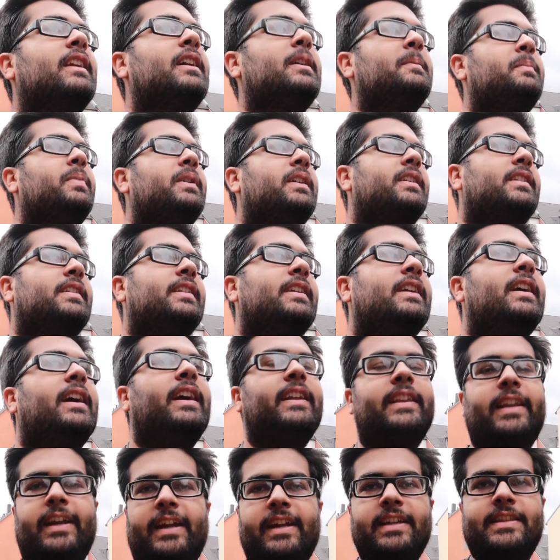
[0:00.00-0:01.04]
Nah, but
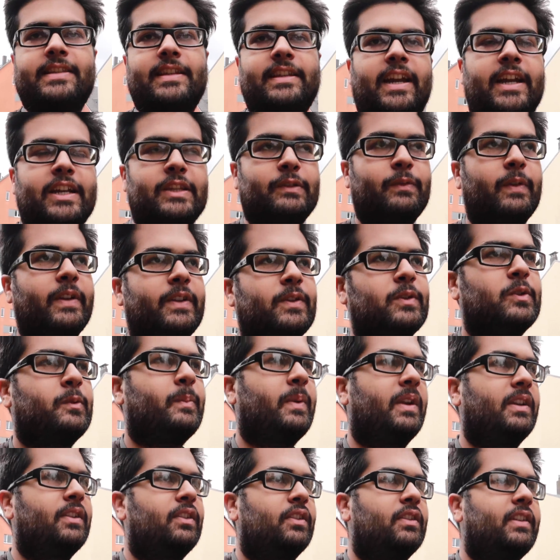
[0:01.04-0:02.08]
I think it's a nice way to
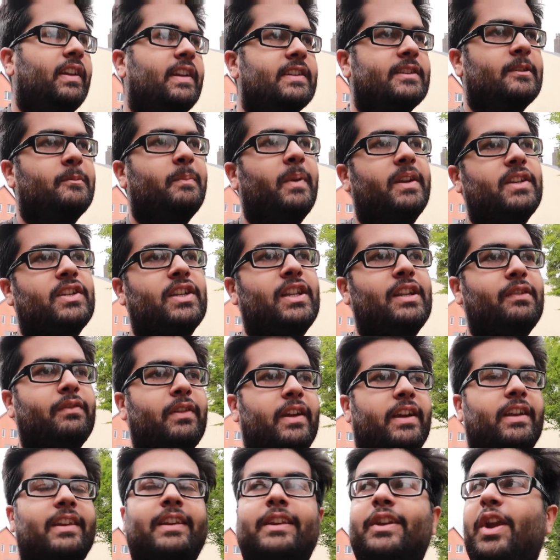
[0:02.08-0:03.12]
spend your days, especially
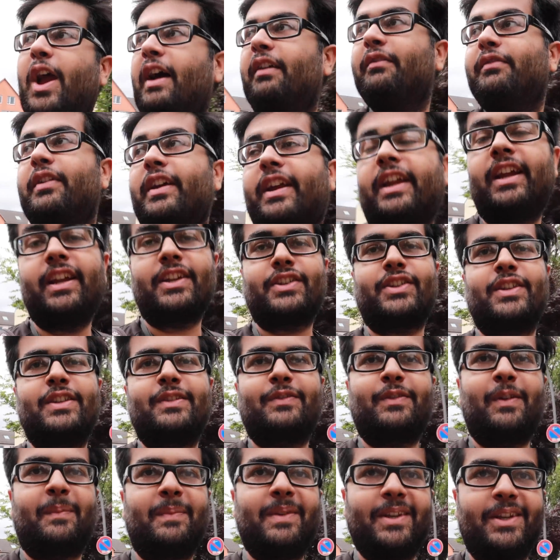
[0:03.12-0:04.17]
when you have
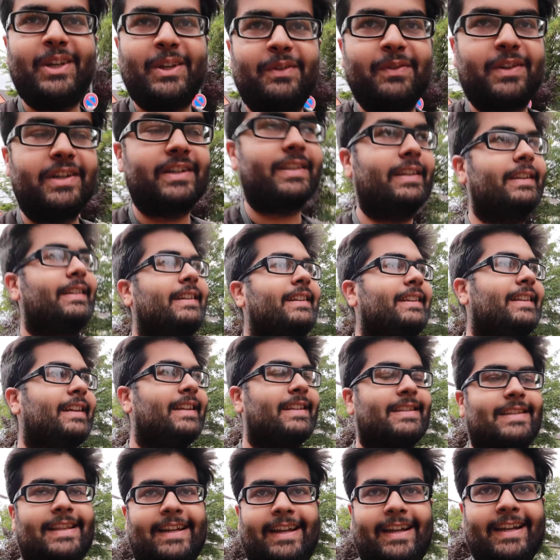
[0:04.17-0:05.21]
vacations from the university.
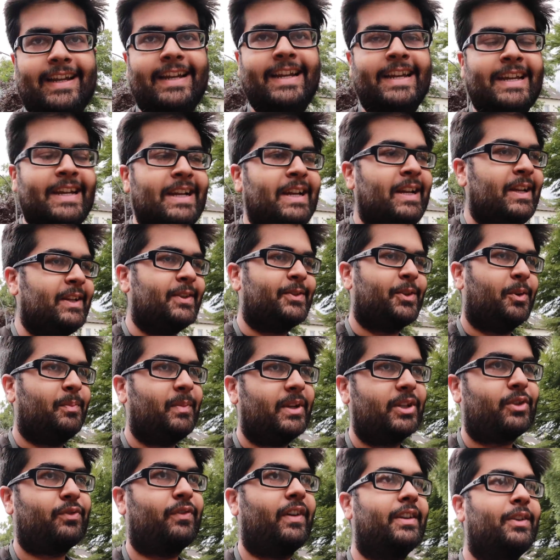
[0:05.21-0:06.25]
That's like so
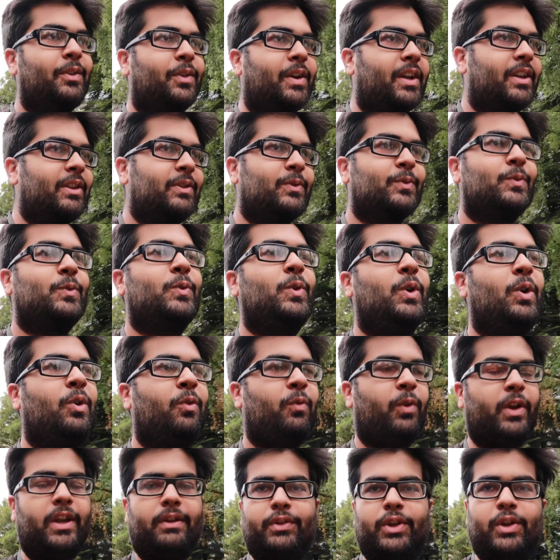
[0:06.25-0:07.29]
much fun. You can do
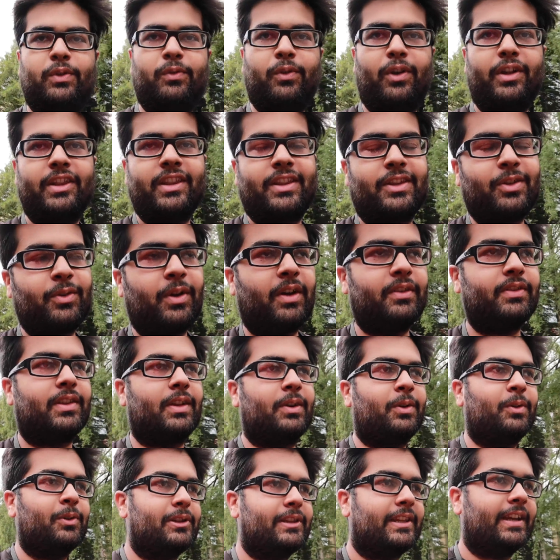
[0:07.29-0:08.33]
whatever you want throughout
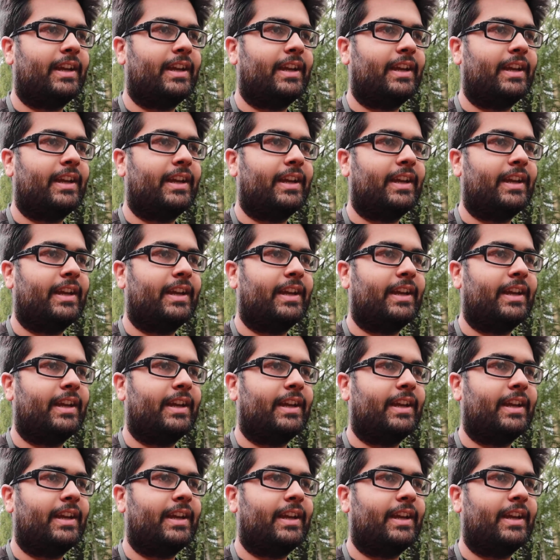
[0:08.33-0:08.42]
the whole